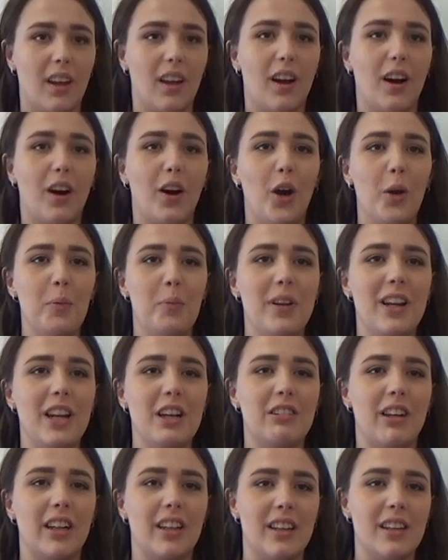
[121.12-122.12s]
Our
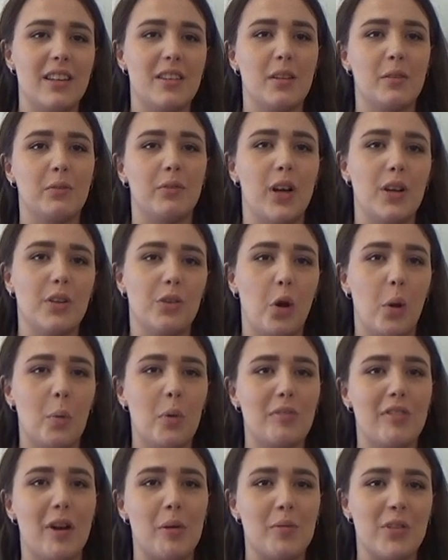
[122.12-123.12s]
opening credits subverts
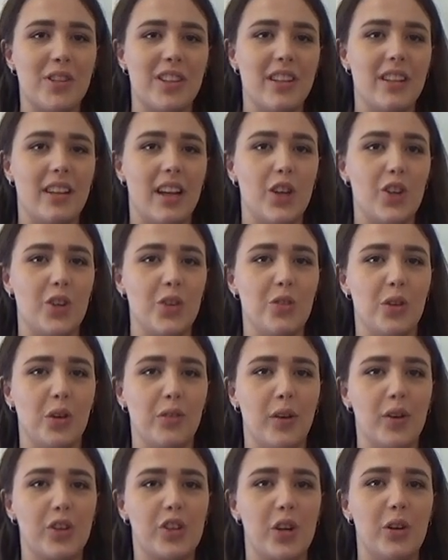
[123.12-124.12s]
common representations
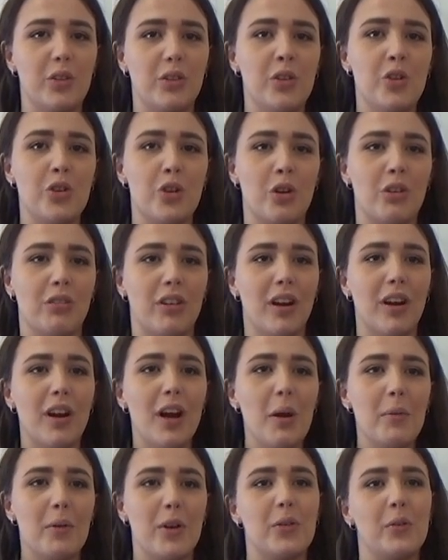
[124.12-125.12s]
of our chosen genre
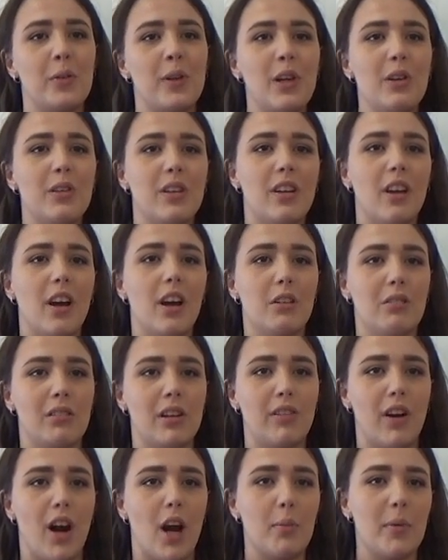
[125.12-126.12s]
because we use a
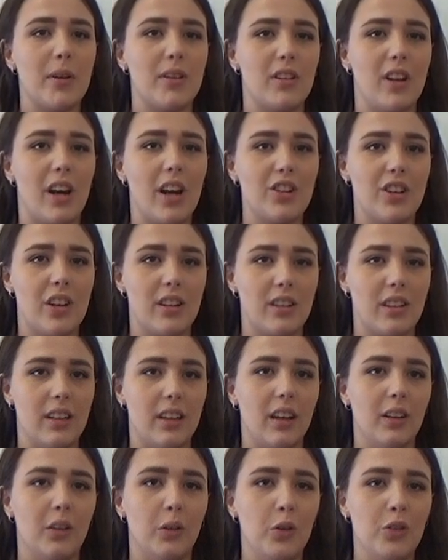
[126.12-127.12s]
nursery rhyme as diegetic
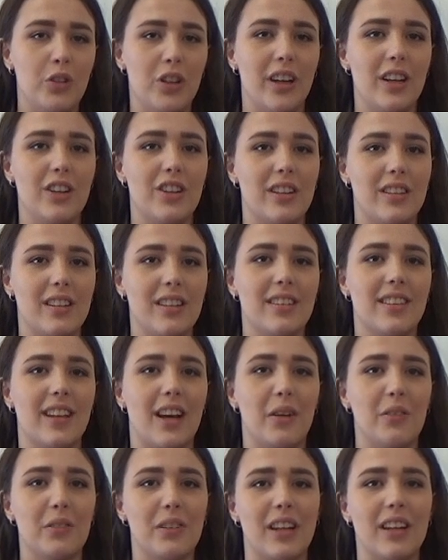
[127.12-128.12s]
and non-diegetic
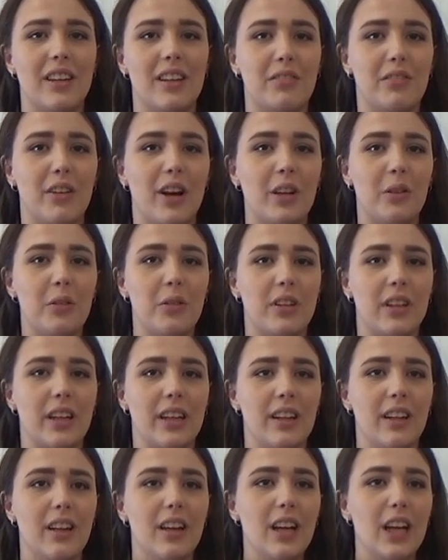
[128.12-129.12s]
sound in the final
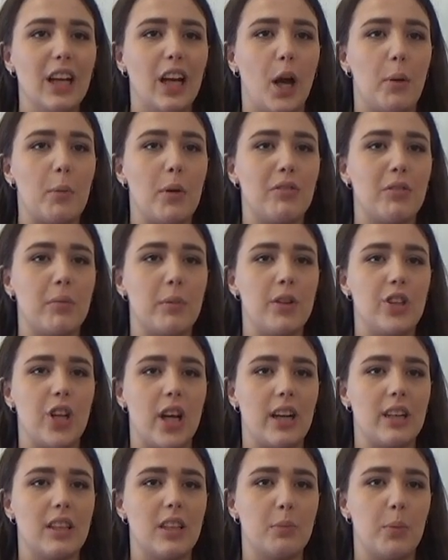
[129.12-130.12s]
scene coming from the
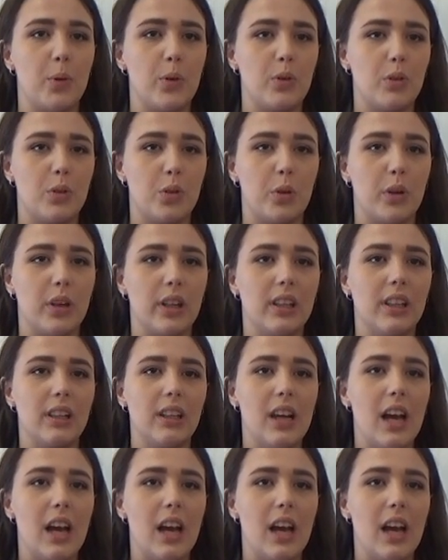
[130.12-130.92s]
Jack-in-the-Box toy.